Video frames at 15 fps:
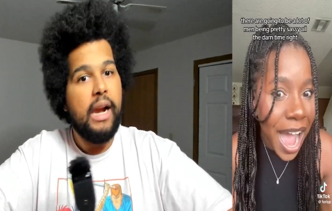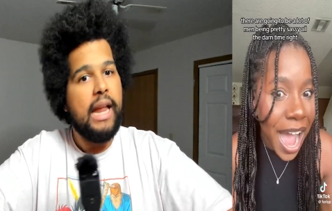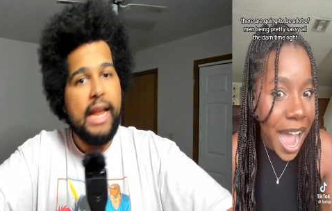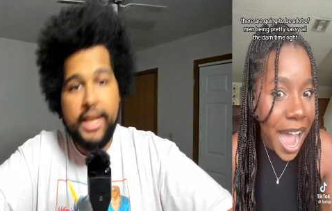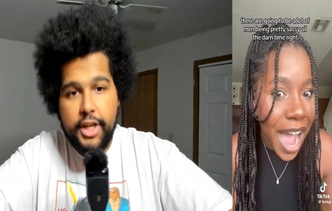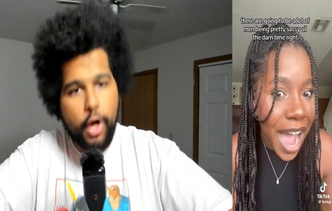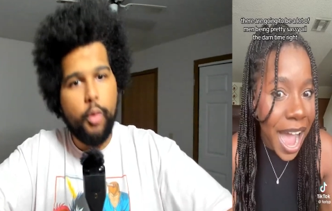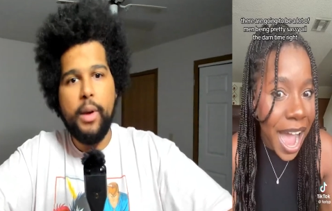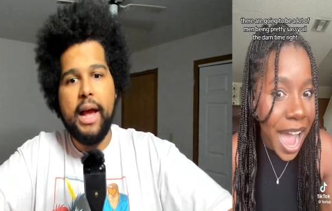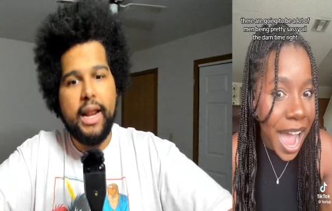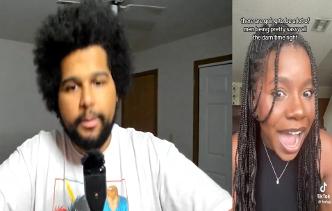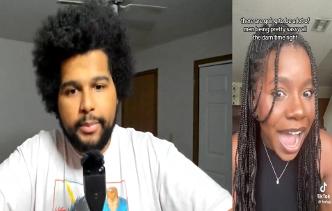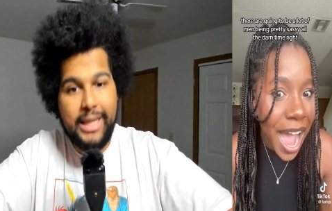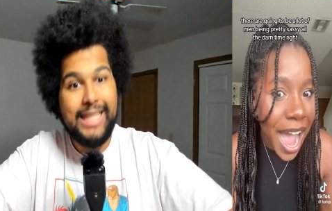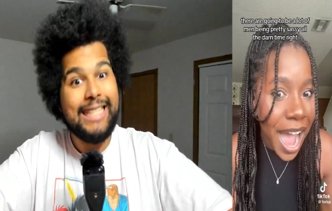Speaker 1: It don't
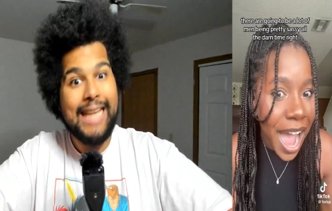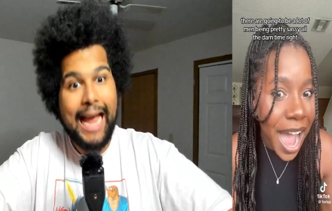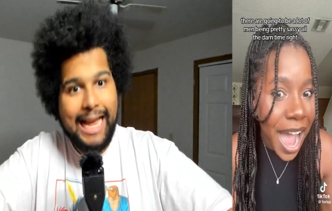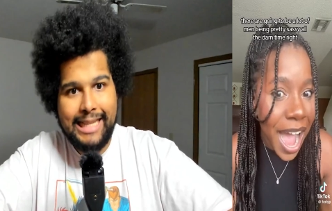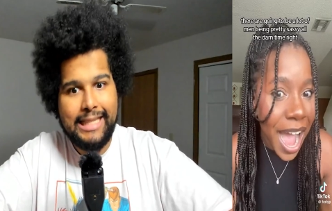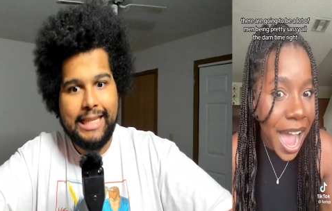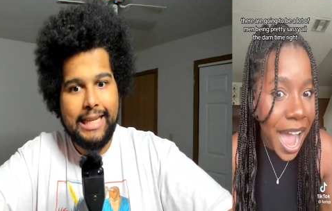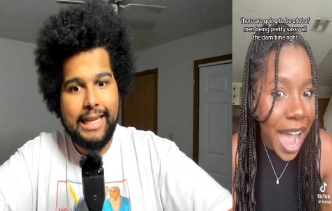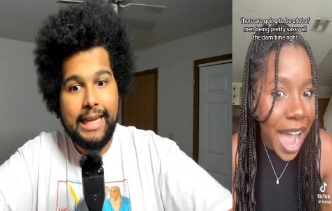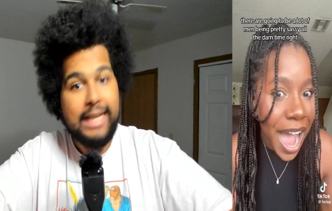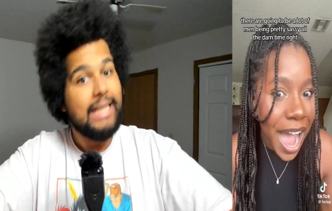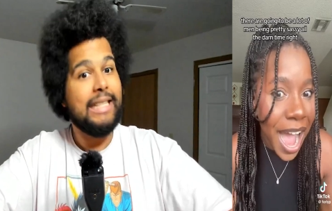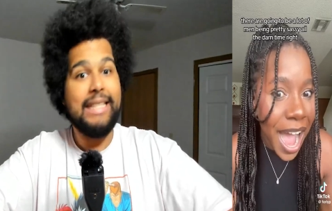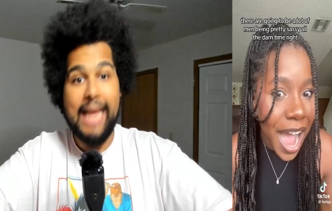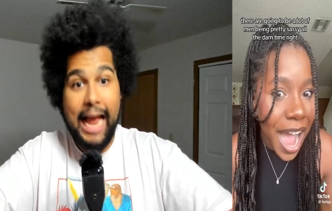gotta be sassy.
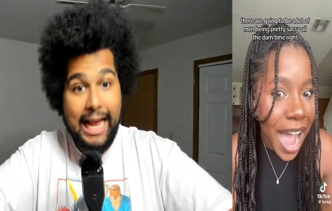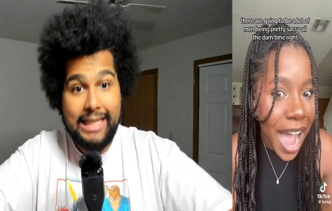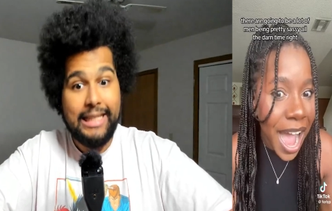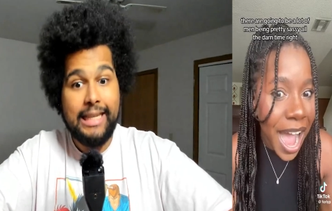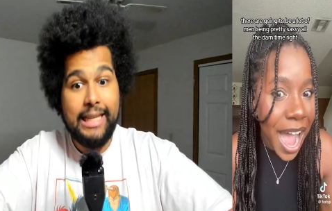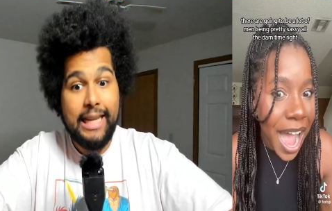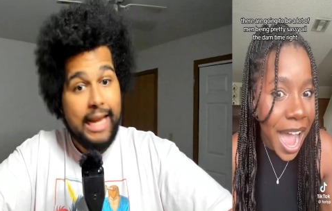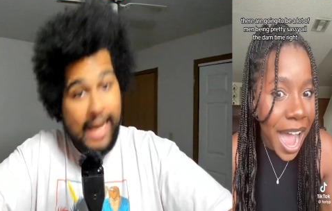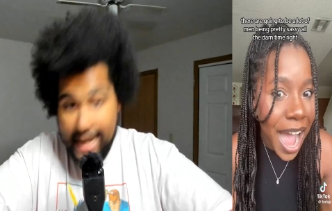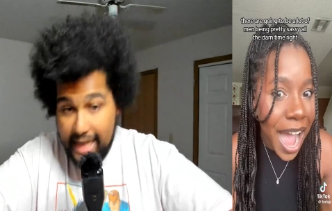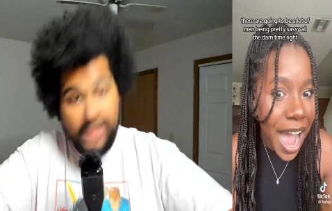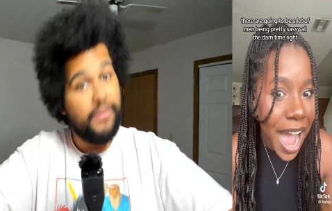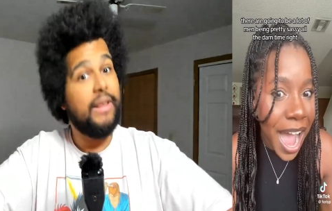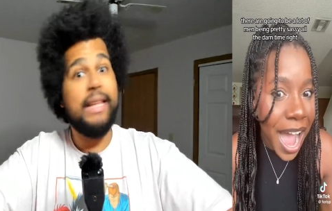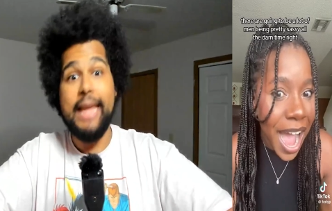Sassy
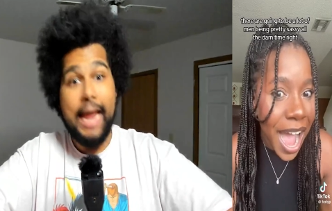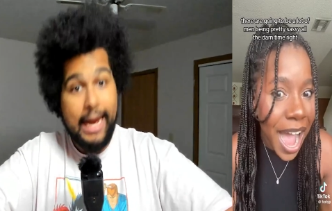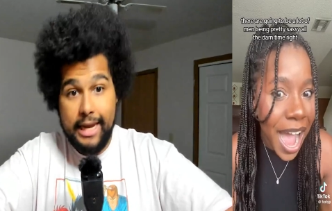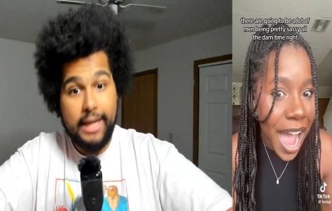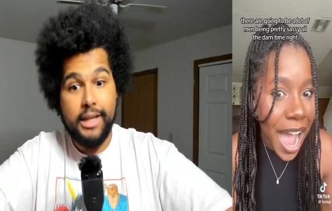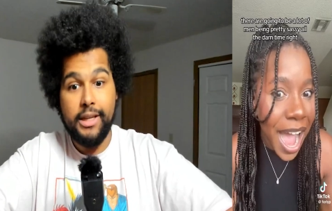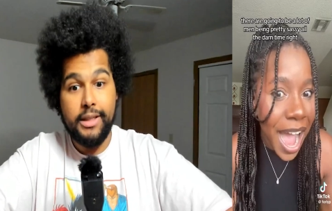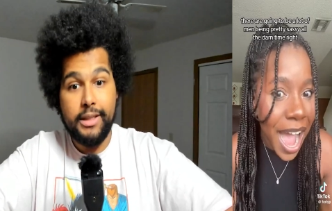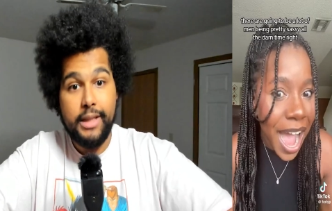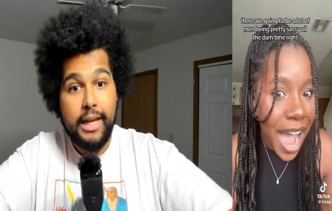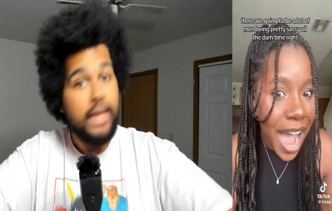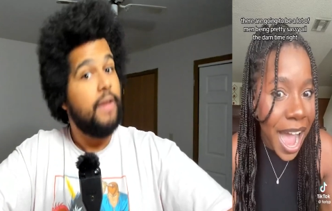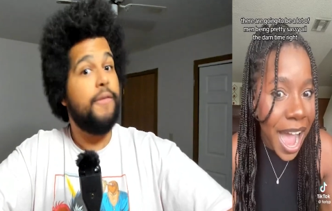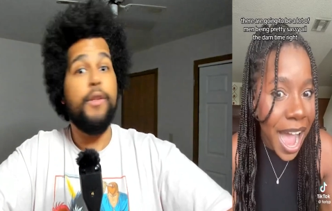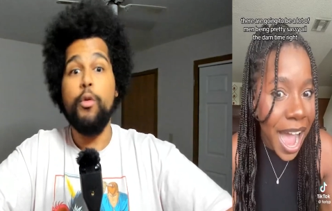is for the gay niggas.
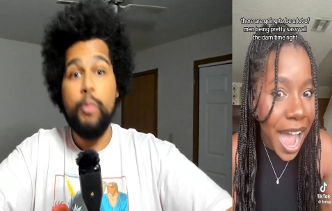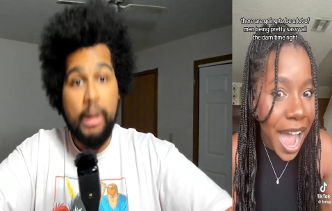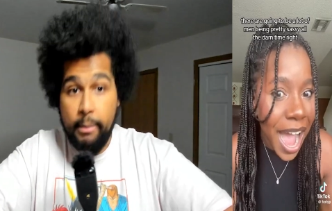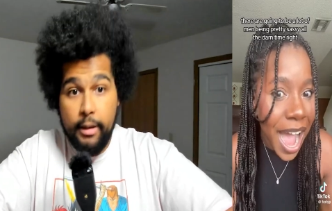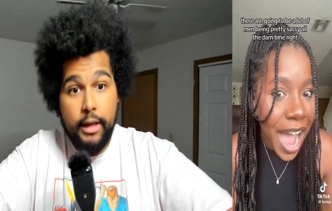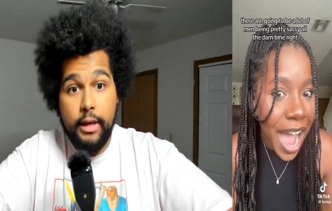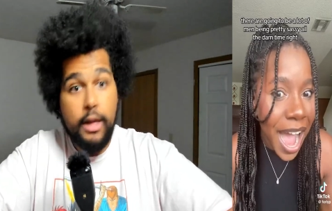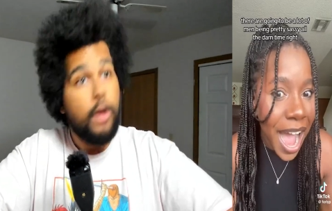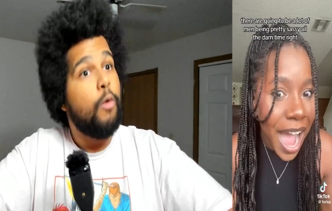For the women.